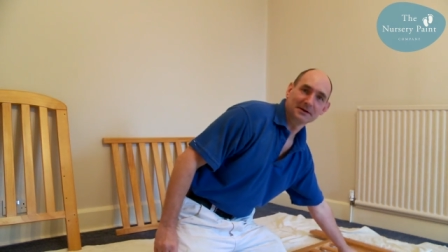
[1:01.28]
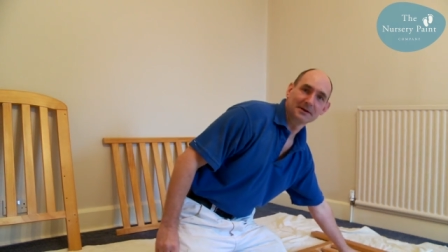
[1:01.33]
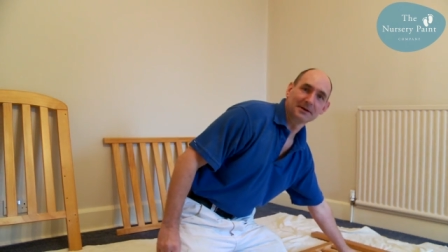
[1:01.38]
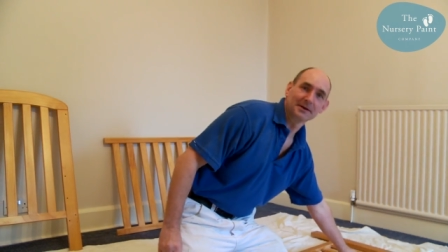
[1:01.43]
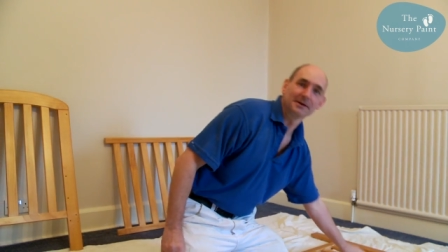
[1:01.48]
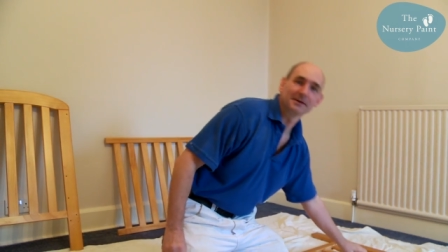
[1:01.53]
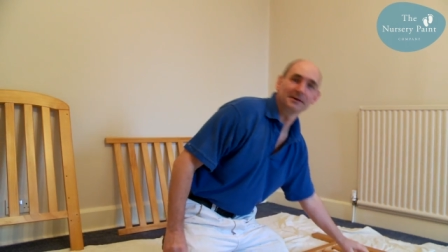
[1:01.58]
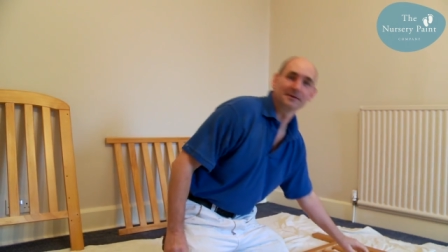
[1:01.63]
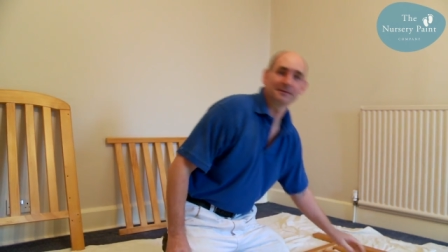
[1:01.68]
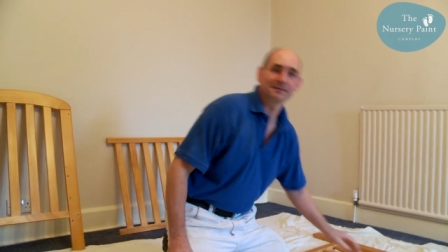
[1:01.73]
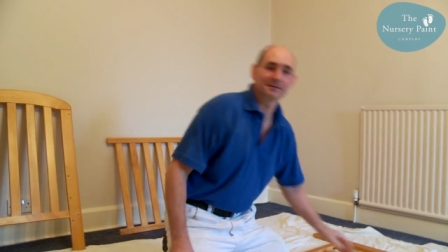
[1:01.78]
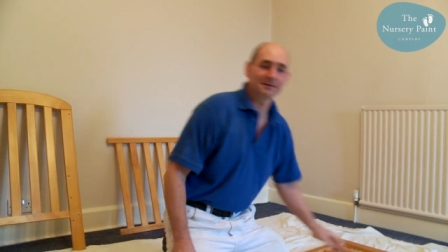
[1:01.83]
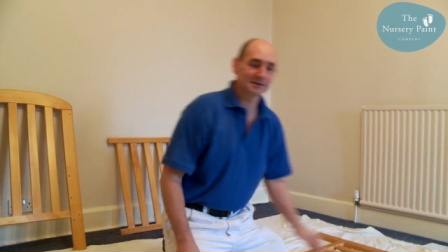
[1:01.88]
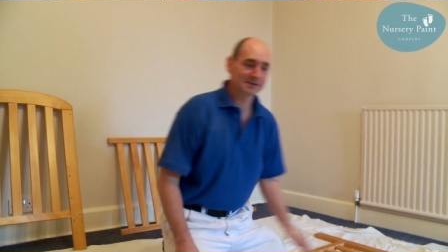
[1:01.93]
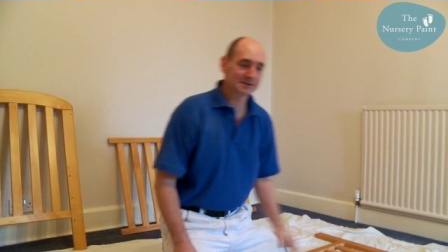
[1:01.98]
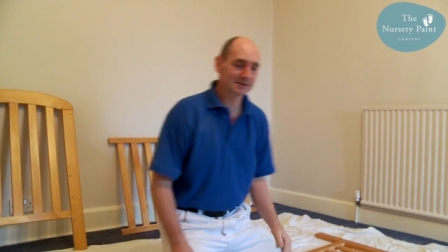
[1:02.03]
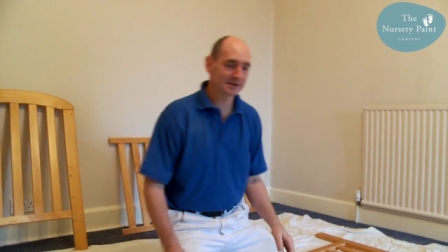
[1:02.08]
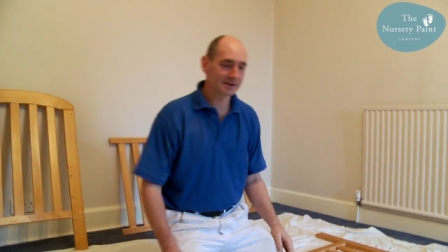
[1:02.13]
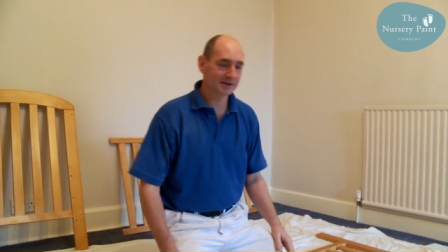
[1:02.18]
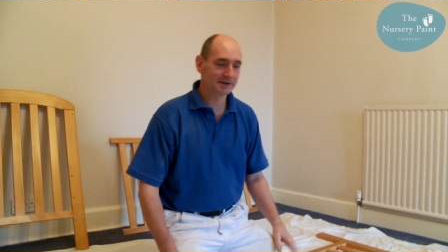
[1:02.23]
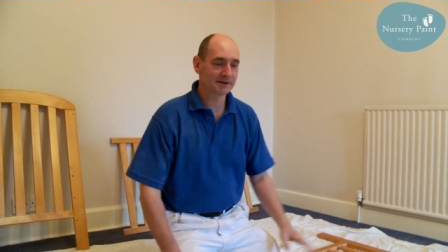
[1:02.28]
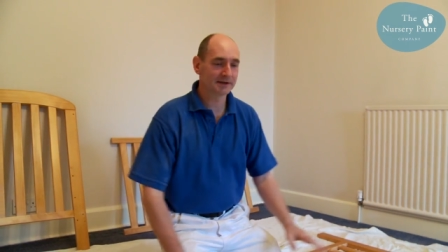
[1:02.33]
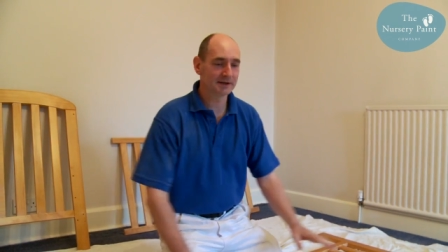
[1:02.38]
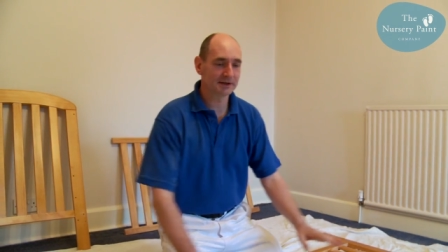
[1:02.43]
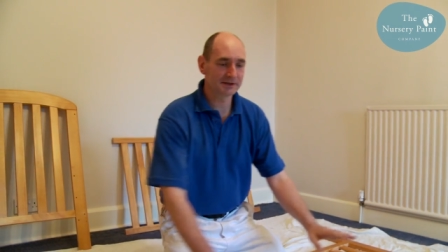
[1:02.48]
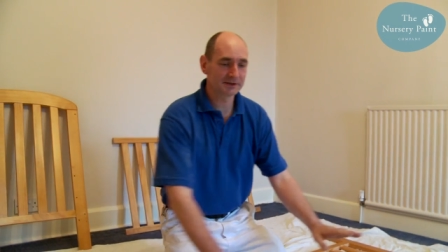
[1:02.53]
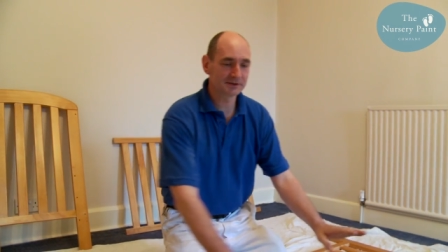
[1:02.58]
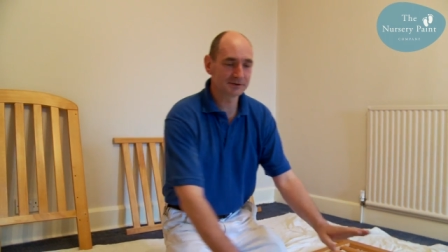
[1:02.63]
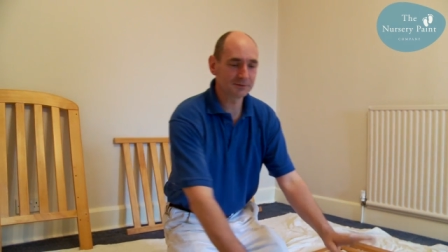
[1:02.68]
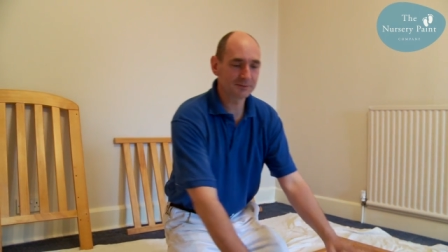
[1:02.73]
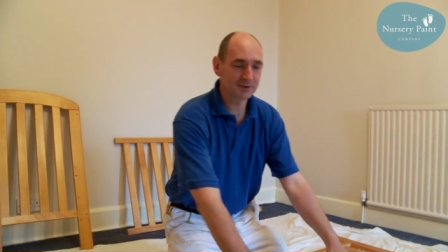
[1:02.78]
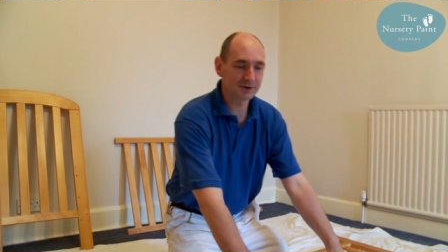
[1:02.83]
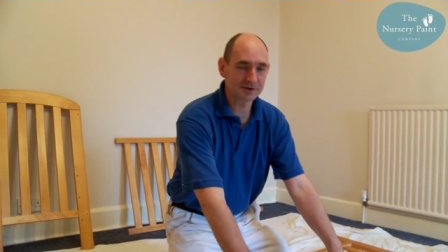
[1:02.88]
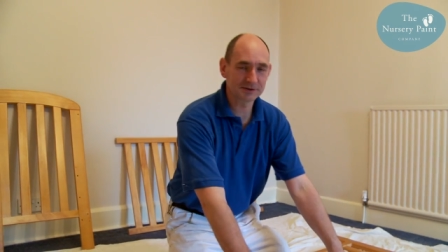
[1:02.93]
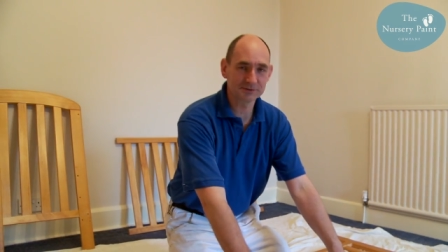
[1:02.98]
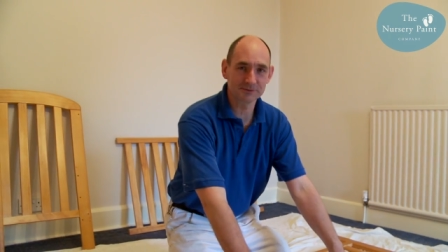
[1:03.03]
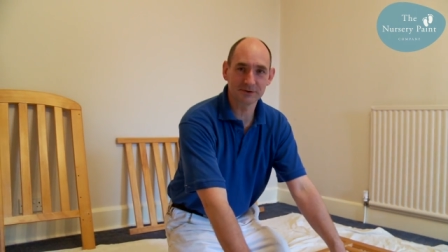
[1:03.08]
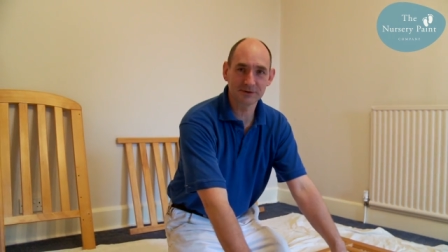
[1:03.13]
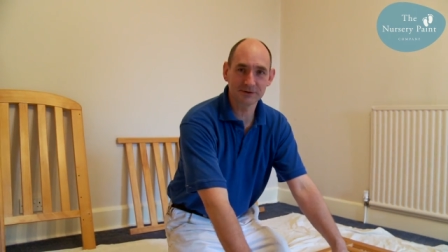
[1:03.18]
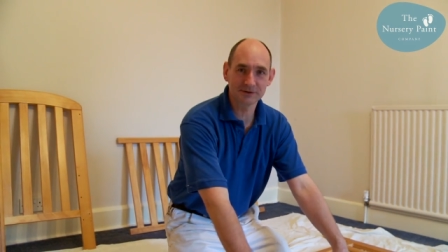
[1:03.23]
And firstly you need 2
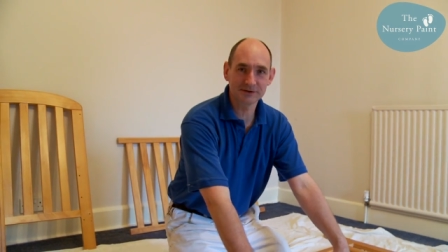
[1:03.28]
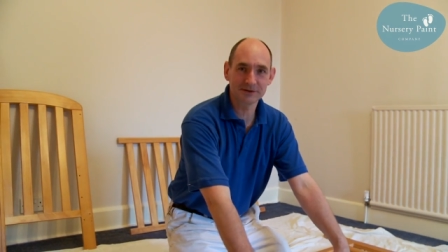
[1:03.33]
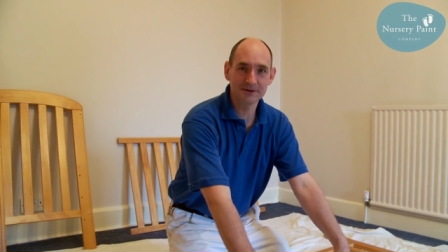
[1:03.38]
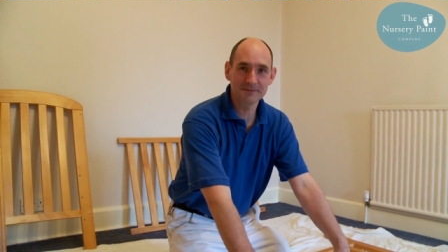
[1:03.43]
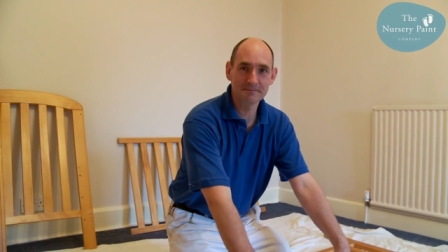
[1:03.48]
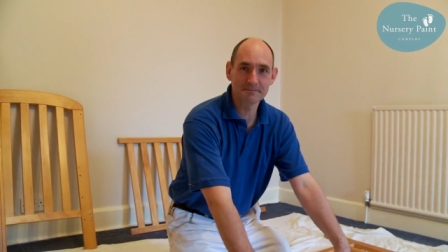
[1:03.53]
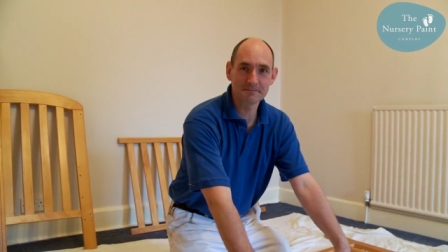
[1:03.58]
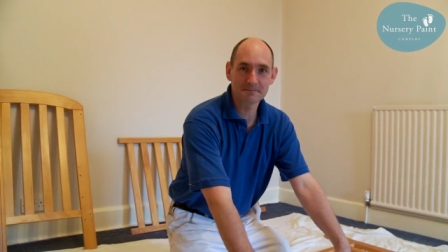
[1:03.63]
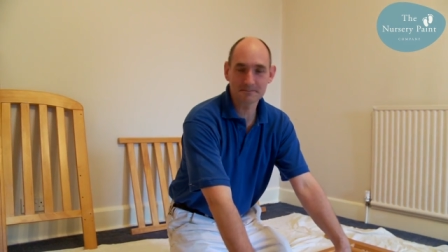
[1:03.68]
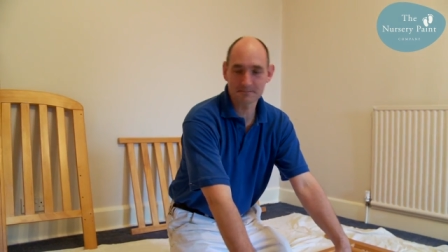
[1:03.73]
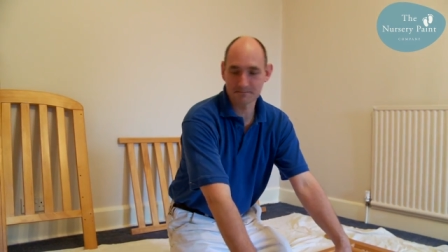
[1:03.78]
buckets of water,